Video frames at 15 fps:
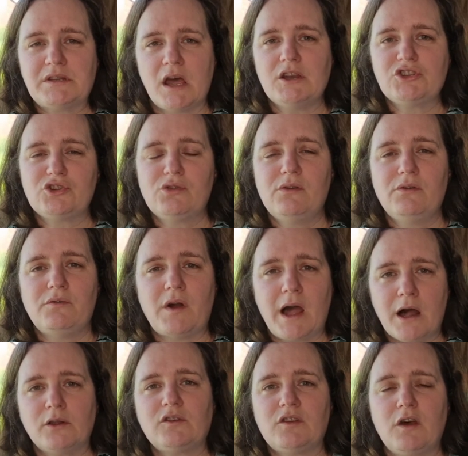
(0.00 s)
potential for
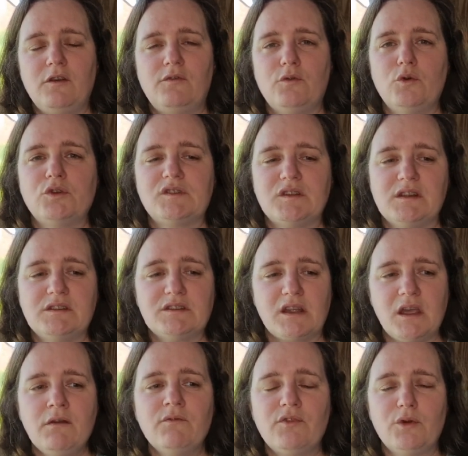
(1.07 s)
outside forces
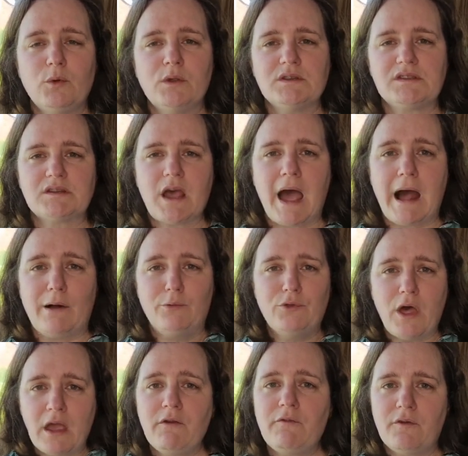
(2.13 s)
to influence how
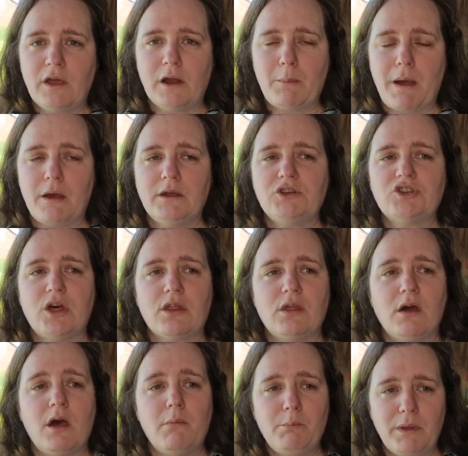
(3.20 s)
they feel about each
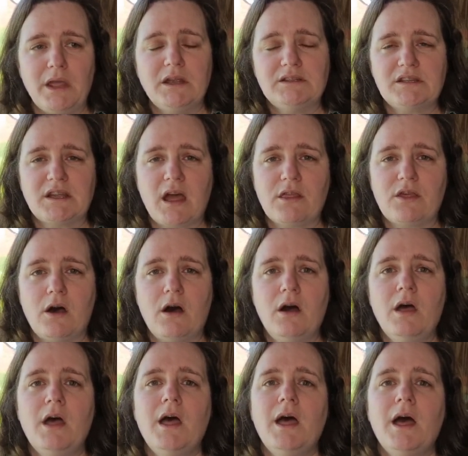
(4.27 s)
other and being together,
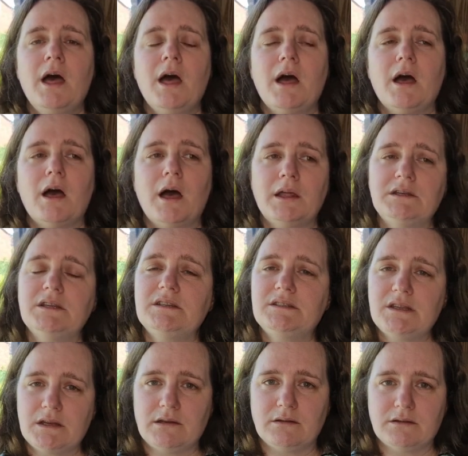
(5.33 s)
and it
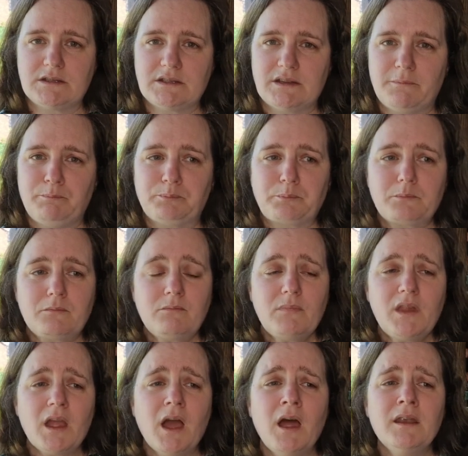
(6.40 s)
didn't.
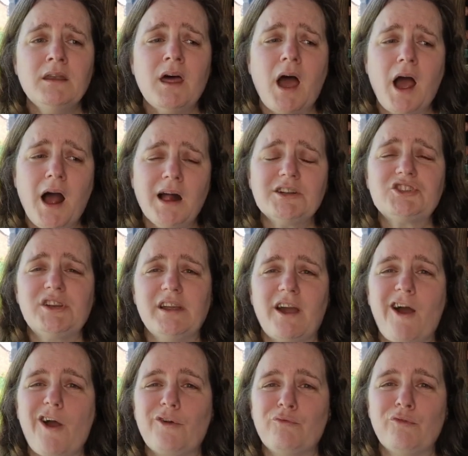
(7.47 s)
And
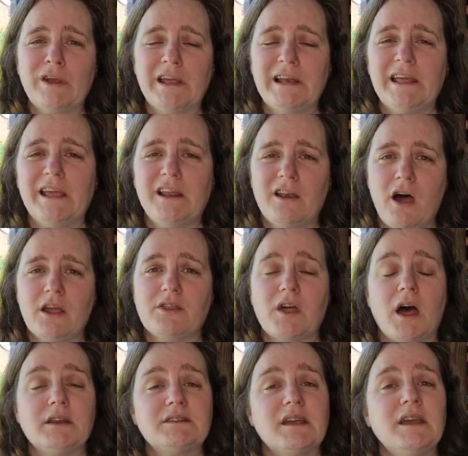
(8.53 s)
actually, I really like
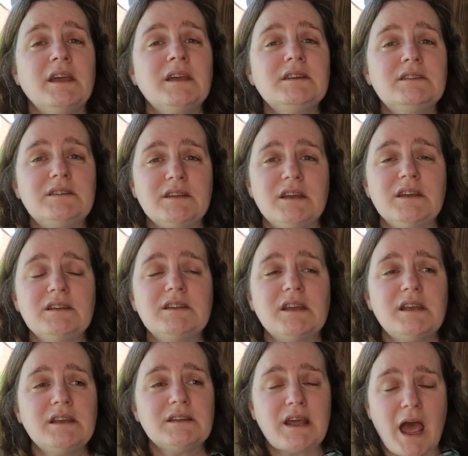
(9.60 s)
that. It did,
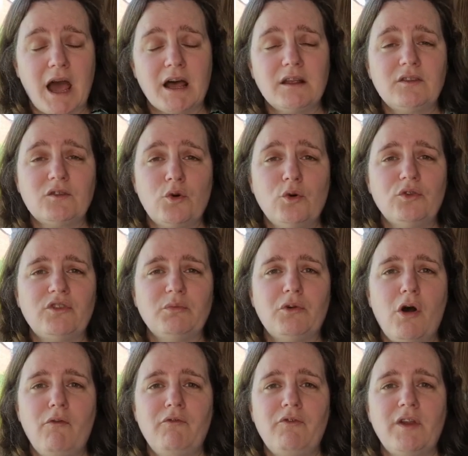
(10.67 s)
it has caused some
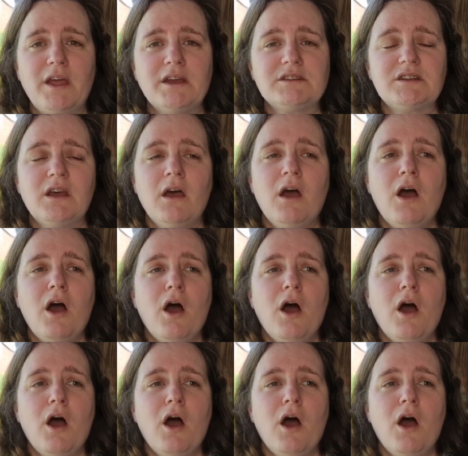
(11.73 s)
conflict